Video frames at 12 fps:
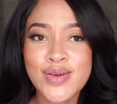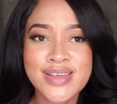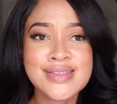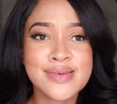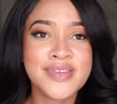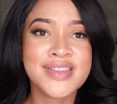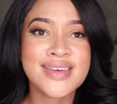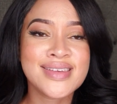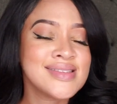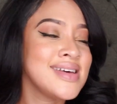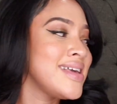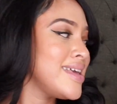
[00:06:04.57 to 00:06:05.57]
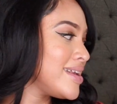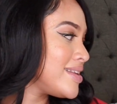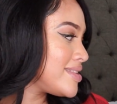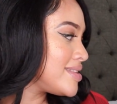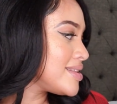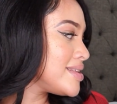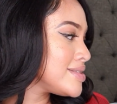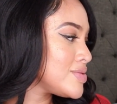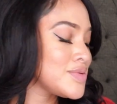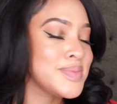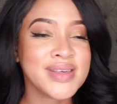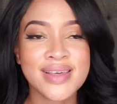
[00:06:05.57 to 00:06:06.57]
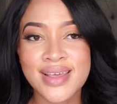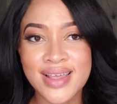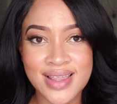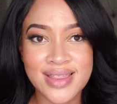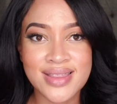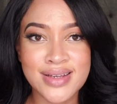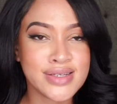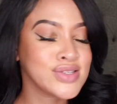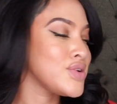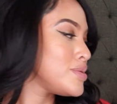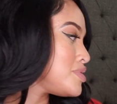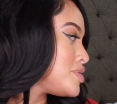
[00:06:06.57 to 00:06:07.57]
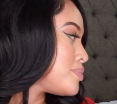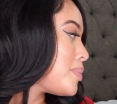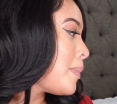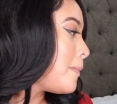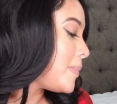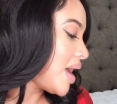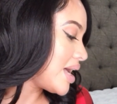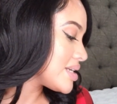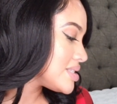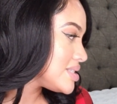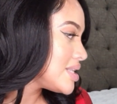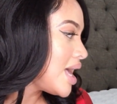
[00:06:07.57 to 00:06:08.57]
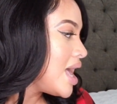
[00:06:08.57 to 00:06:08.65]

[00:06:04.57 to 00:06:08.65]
get some of this. Again, the links will be in the description box.